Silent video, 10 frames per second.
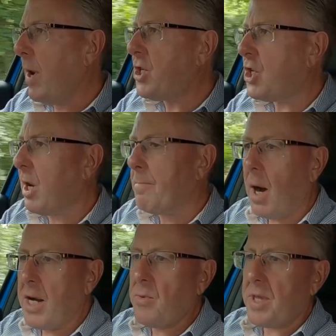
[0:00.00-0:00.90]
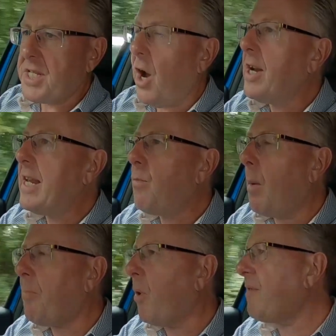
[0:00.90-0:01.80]
which combined with a tiny
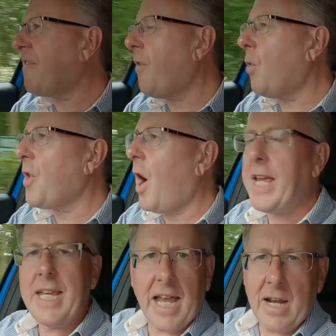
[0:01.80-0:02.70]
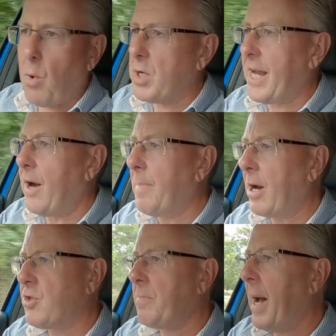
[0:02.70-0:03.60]
1.49 kilowatt hour
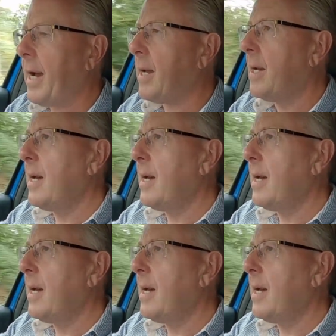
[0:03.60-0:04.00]
battery pack